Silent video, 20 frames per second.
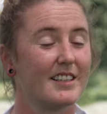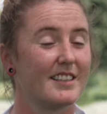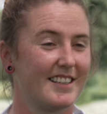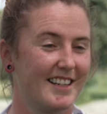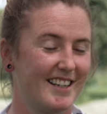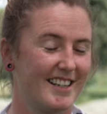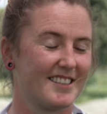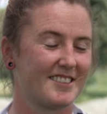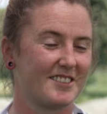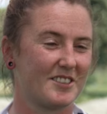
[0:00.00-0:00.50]

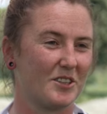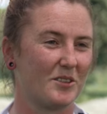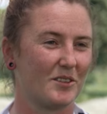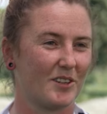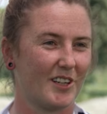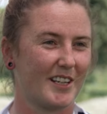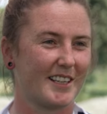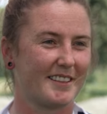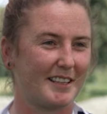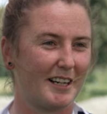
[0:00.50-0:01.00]
Yeah, so
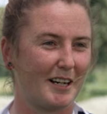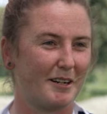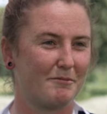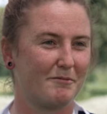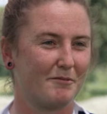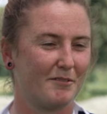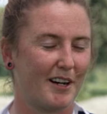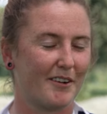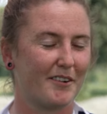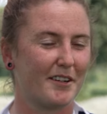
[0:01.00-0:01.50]
like that,
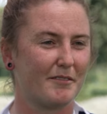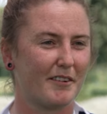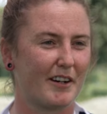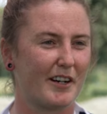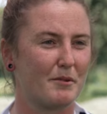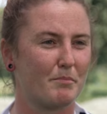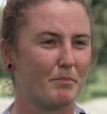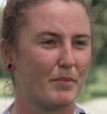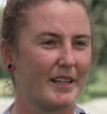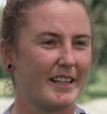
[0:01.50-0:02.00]
very,
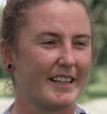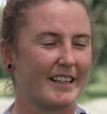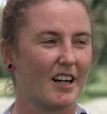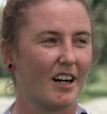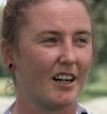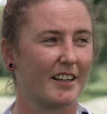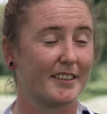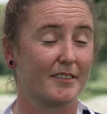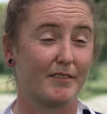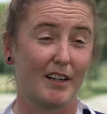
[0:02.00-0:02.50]
very big
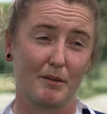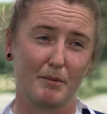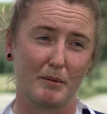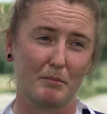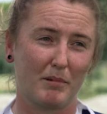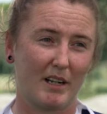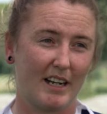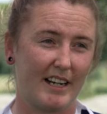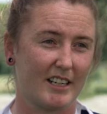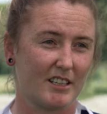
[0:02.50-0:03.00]
on
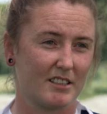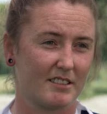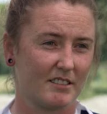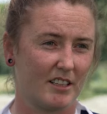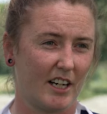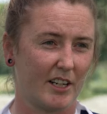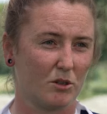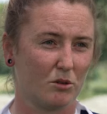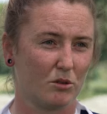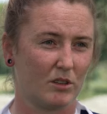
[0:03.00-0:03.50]
developing players,
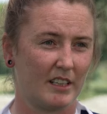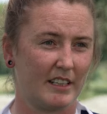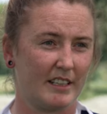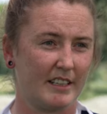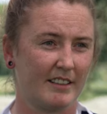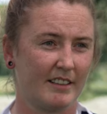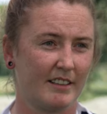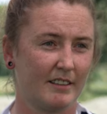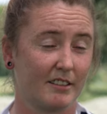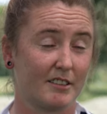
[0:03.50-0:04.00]
not
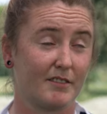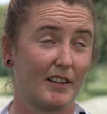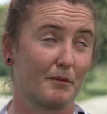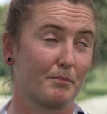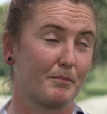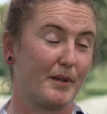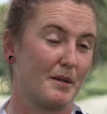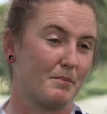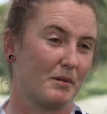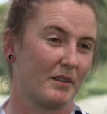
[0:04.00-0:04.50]
only, or
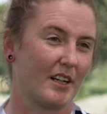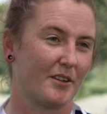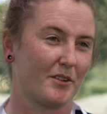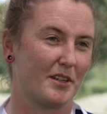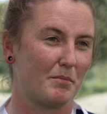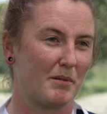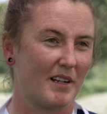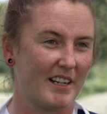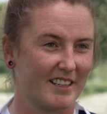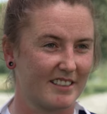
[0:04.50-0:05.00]
developing people, not
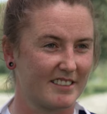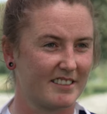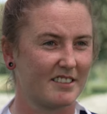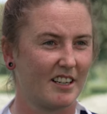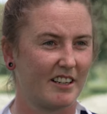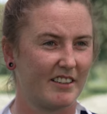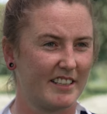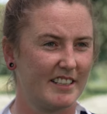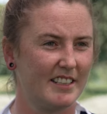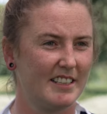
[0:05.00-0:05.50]
only players,
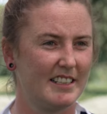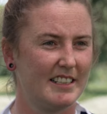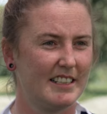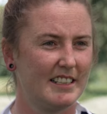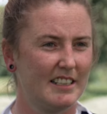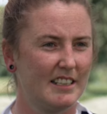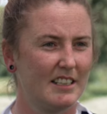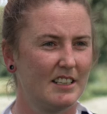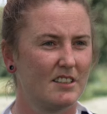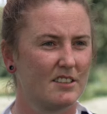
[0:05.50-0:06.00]
sorry.
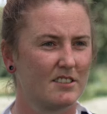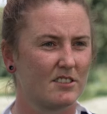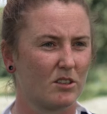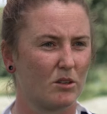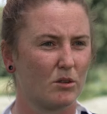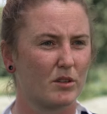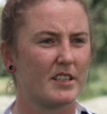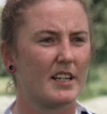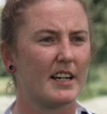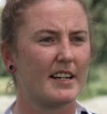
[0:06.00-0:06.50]

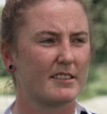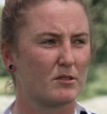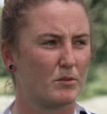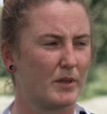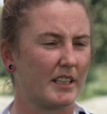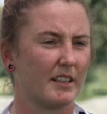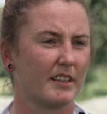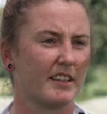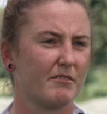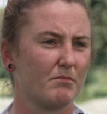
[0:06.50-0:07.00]
So yes,
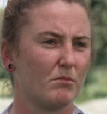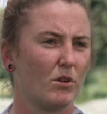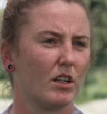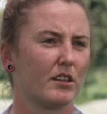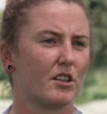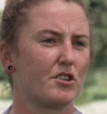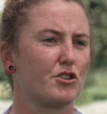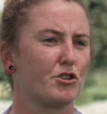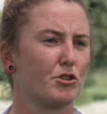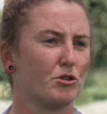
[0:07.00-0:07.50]
we can give them
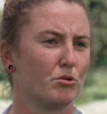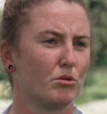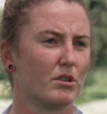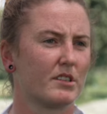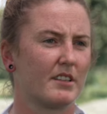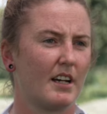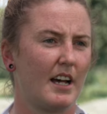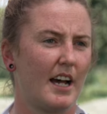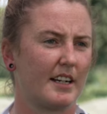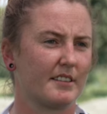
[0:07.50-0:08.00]
all the
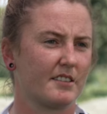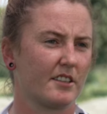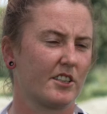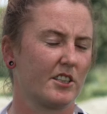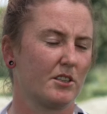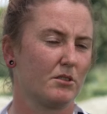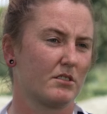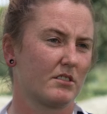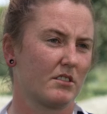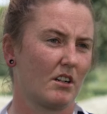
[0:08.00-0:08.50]
tools to
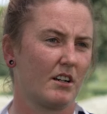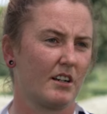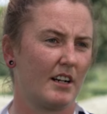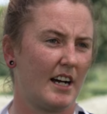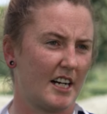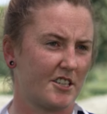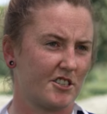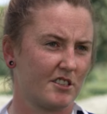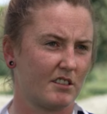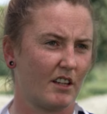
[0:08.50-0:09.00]
execute certain
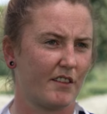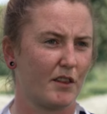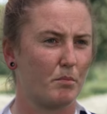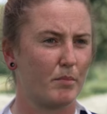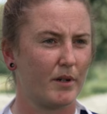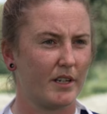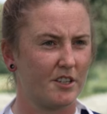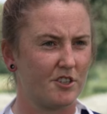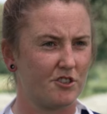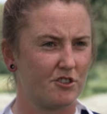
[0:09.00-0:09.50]
actions on the
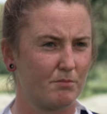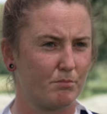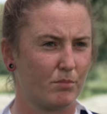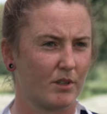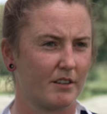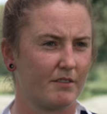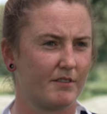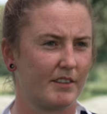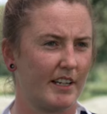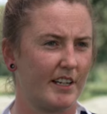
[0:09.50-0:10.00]
pitch,
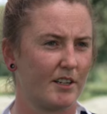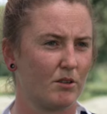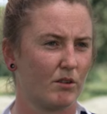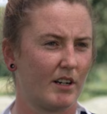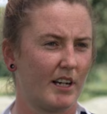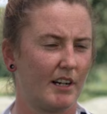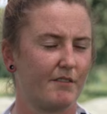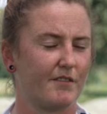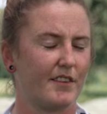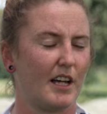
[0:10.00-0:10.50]
but if they
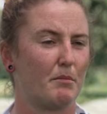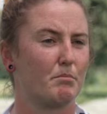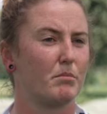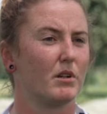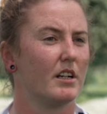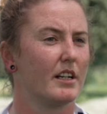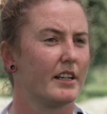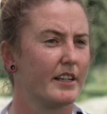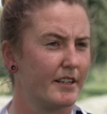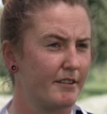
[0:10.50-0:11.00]
don't have that
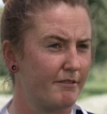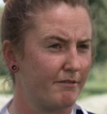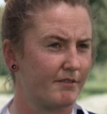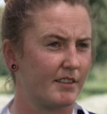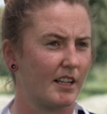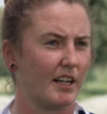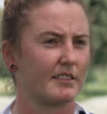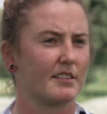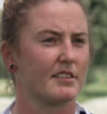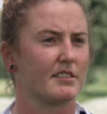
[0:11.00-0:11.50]
belief,
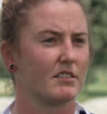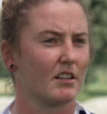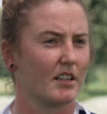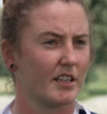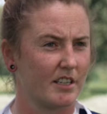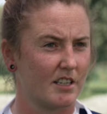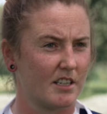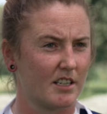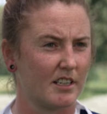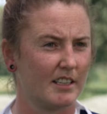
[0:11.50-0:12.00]
that
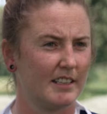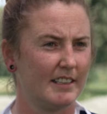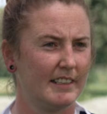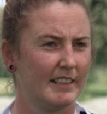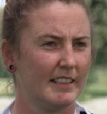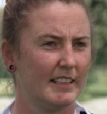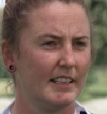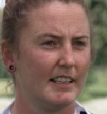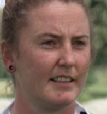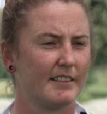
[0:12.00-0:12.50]
desire,
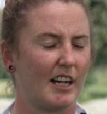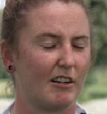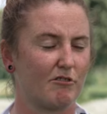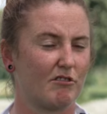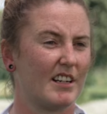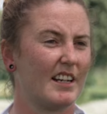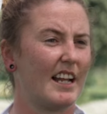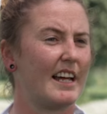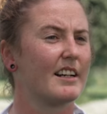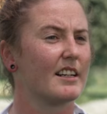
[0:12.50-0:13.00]
that
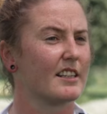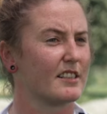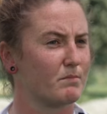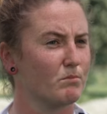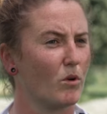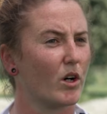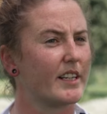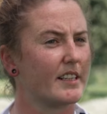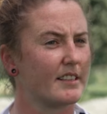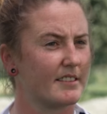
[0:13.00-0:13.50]
relentless
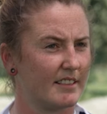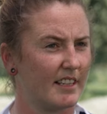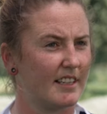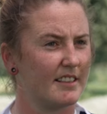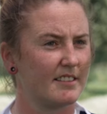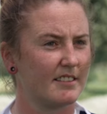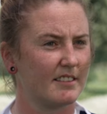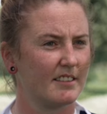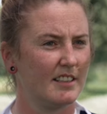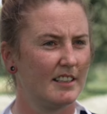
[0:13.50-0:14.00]

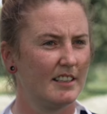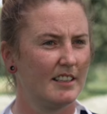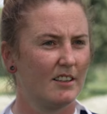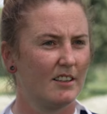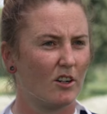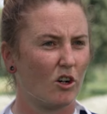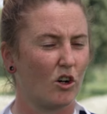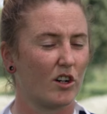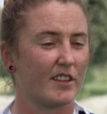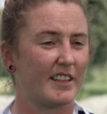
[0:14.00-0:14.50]
mindset,
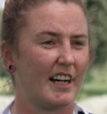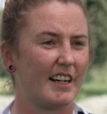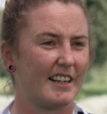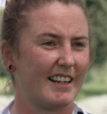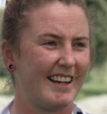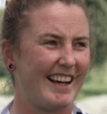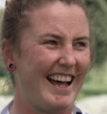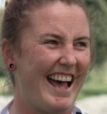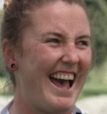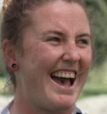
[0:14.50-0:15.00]
or that
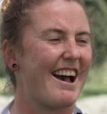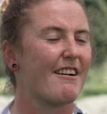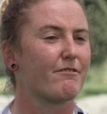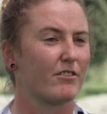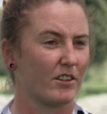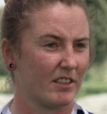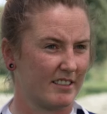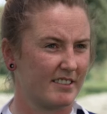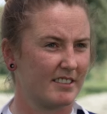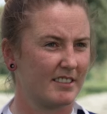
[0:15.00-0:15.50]

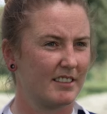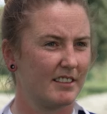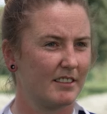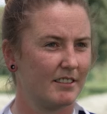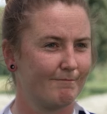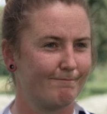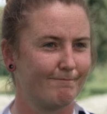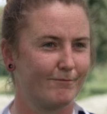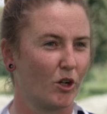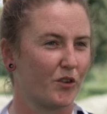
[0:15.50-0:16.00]
effort,
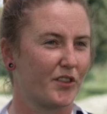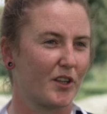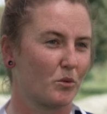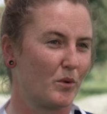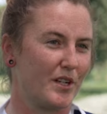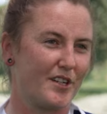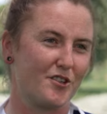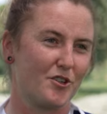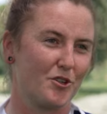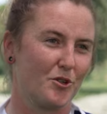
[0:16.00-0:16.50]
nothing
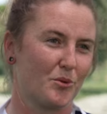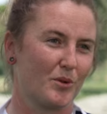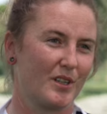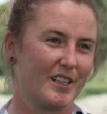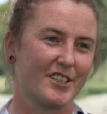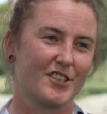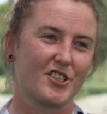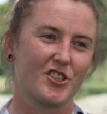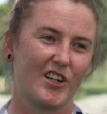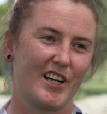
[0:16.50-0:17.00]
we do
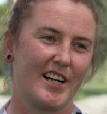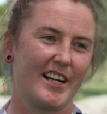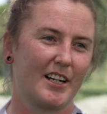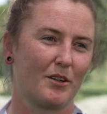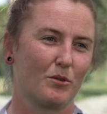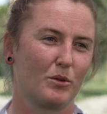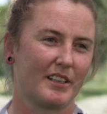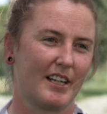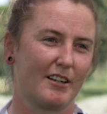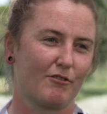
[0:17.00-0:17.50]
in
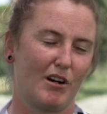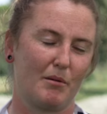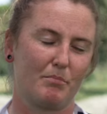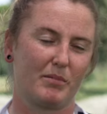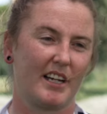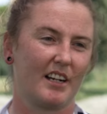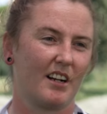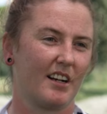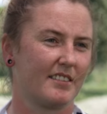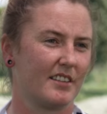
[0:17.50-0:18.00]
training will then
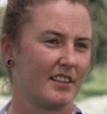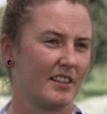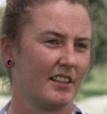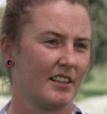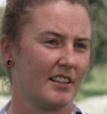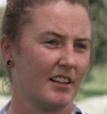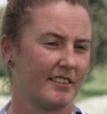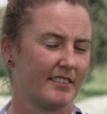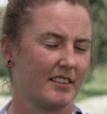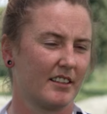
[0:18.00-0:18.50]
replicate onto
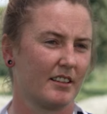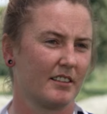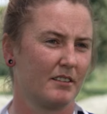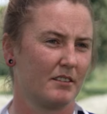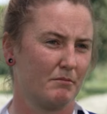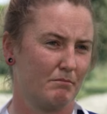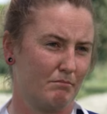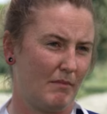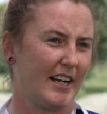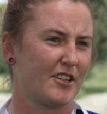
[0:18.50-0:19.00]
the onto the
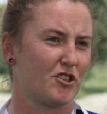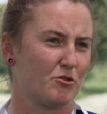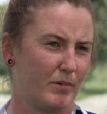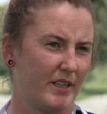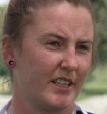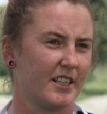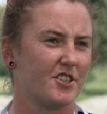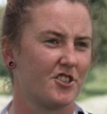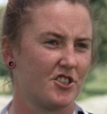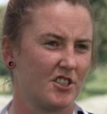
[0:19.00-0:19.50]
match
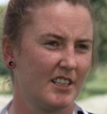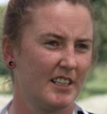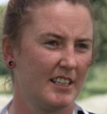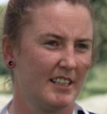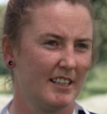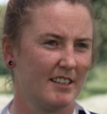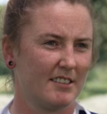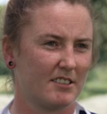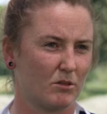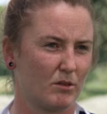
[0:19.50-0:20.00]
pitch.
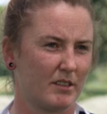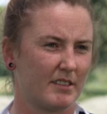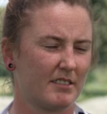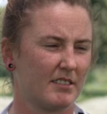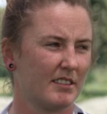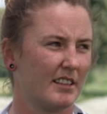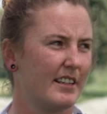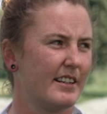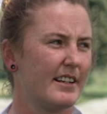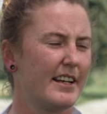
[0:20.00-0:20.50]
So
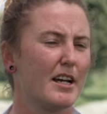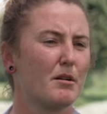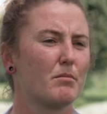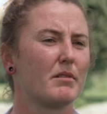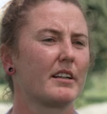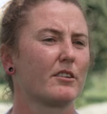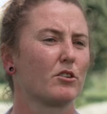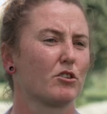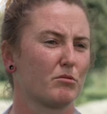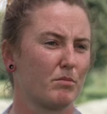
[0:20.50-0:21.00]
it's
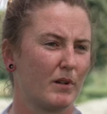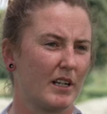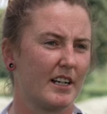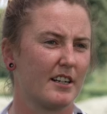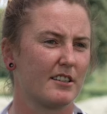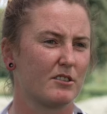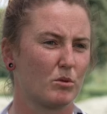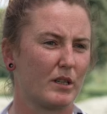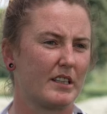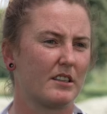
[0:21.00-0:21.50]
enabling those
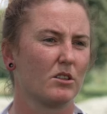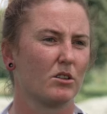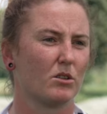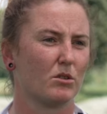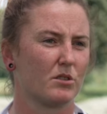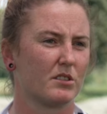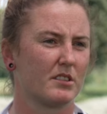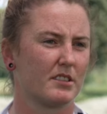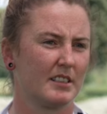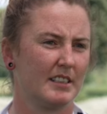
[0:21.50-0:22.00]
players with
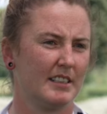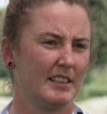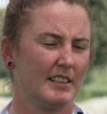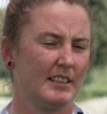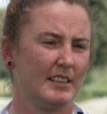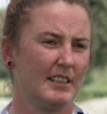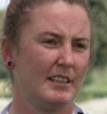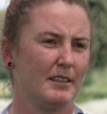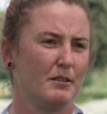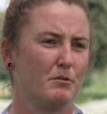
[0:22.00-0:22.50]
those
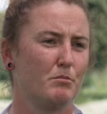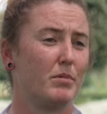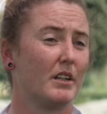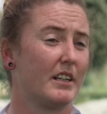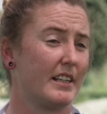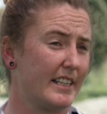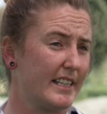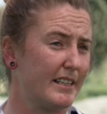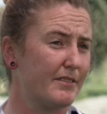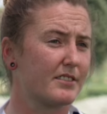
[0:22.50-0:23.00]

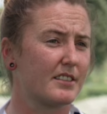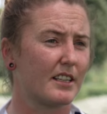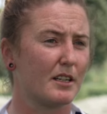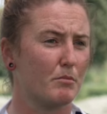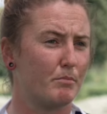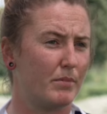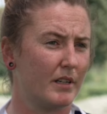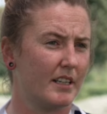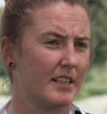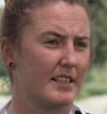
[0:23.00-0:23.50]
beliefs and
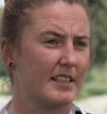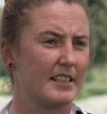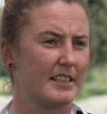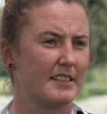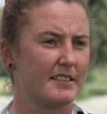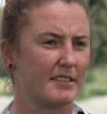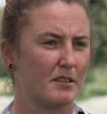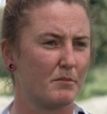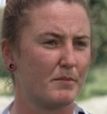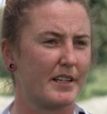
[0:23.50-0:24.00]

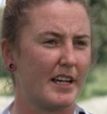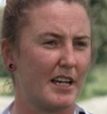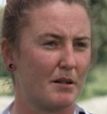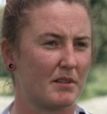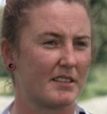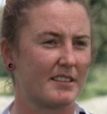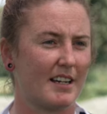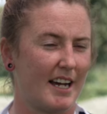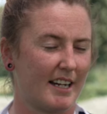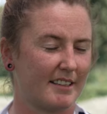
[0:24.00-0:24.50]
abilities to be
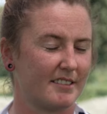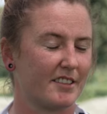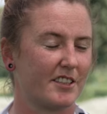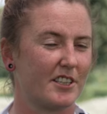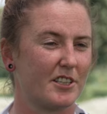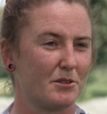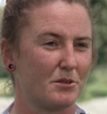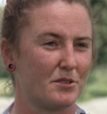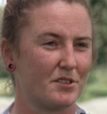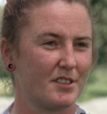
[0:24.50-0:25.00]
able to
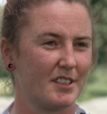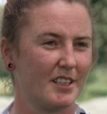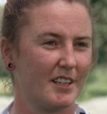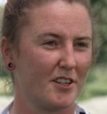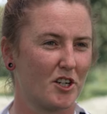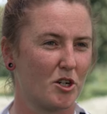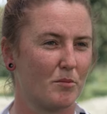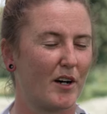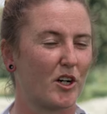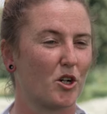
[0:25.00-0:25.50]
execute
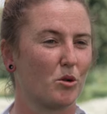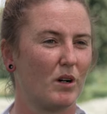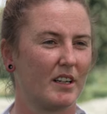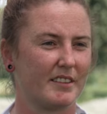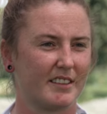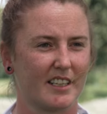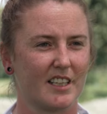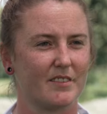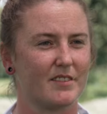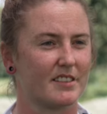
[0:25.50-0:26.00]
no matter
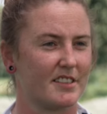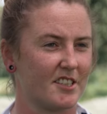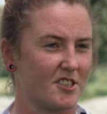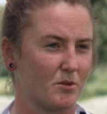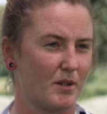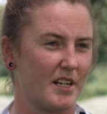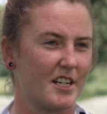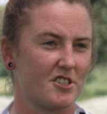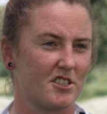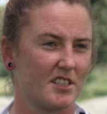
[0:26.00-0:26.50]
what the given
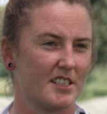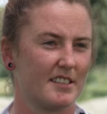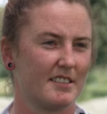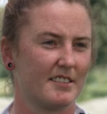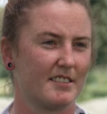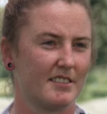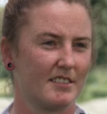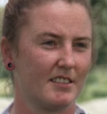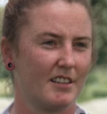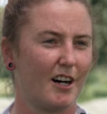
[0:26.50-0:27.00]
situation
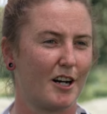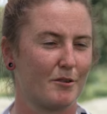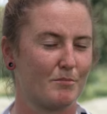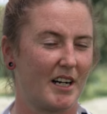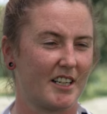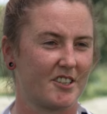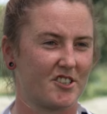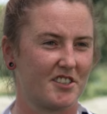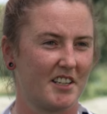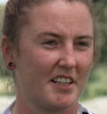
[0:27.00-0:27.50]
is on
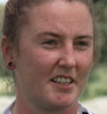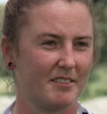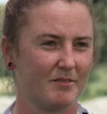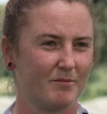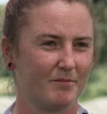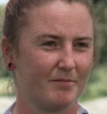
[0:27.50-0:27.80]
match day.